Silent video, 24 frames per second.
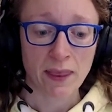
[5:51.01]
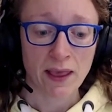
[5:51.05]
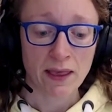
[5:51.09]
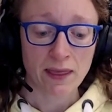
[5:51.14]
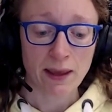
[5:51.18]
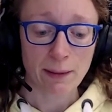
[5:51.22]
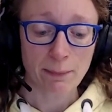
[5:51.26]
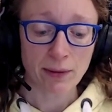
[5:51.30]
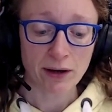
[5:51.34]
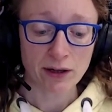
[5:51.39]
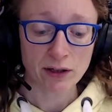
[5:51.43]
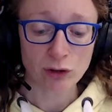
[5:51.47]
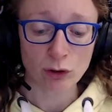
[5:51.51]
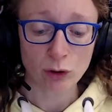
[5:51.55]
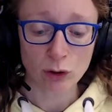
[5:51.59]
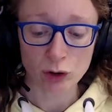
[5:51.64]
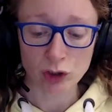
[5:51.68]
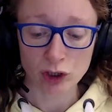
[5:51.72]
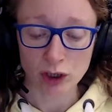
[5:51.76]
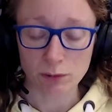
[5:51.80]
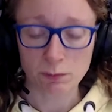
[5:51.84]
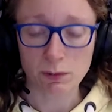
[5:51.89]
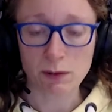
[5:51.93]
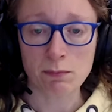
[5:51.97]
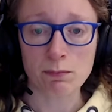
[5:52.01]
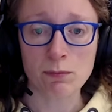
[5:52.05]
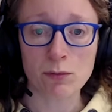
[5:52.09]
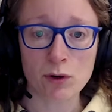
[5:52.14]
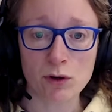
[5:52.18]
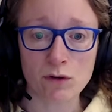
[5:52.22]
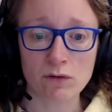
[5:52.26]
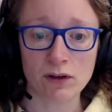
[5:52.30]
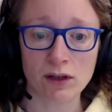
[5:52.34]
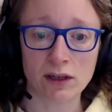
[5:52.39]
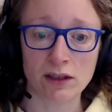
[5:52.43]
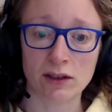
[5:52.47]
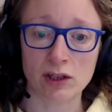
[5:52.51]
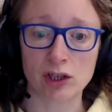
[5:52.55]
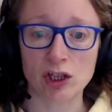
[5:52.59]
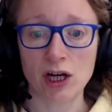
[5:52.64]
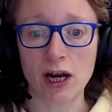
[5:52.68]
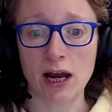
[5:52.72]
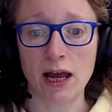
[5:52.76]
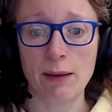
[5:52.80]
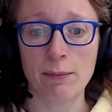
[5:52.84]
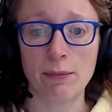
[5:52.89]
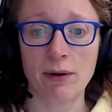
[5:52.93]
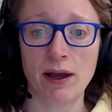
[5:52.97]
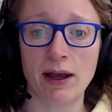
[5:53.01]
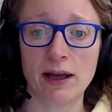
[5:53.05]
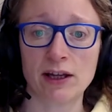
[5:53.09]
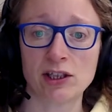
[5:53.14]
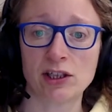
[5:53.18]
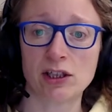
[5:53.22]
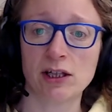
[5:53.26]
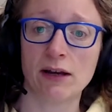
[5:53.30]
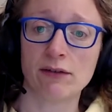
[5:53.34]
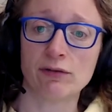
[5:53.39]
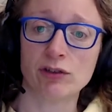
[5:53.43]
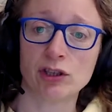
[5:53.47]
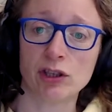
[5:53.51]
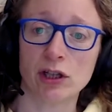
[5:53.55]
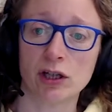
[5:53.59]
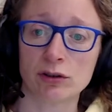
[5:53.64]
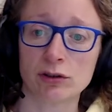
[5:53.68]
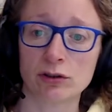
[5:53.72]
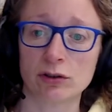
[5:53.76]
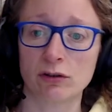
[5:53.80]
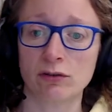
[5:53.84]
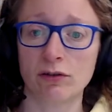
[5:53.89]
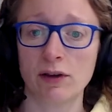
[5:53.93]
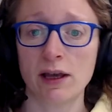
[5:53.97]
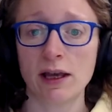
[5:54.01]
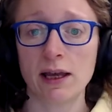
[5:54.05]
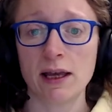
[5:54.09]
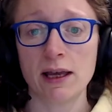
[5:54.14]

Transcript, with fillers: That might not just be moving in the chair, might actually have a child sort of